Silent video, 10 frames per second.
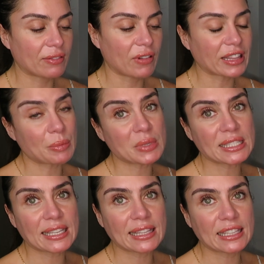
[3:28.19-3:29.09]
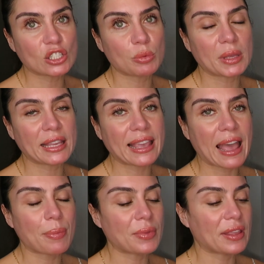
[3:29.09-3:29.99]
and vitamin C needs to be
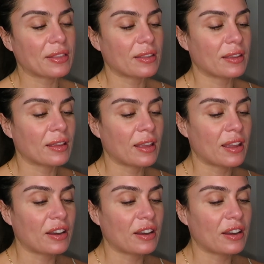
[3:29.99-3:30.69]
kept in the